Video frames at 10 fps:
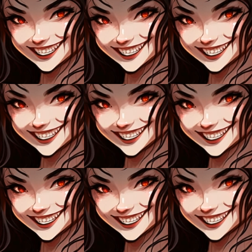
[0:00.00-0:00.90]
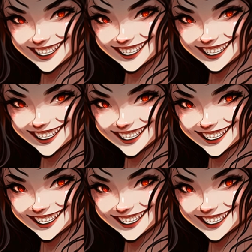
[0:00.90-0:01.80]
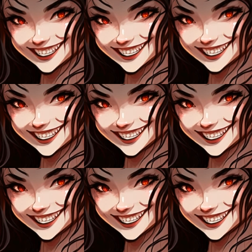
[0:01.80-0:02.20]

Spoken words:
No one is speaking in this clip.